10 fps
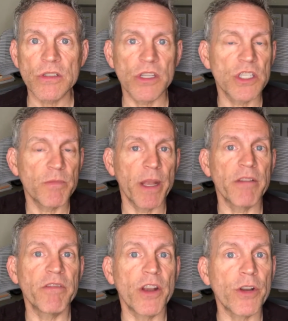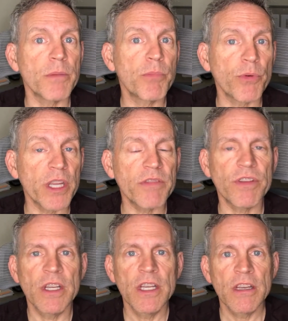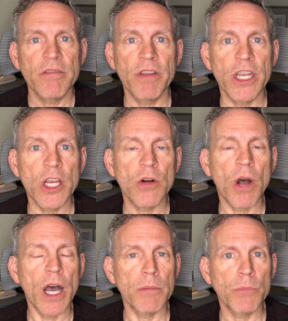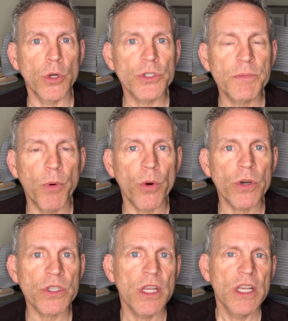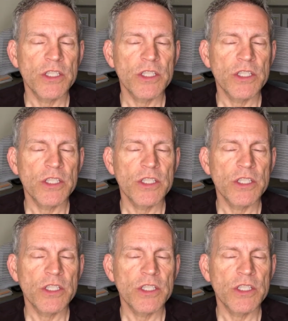This has been a very brief video on mold spores,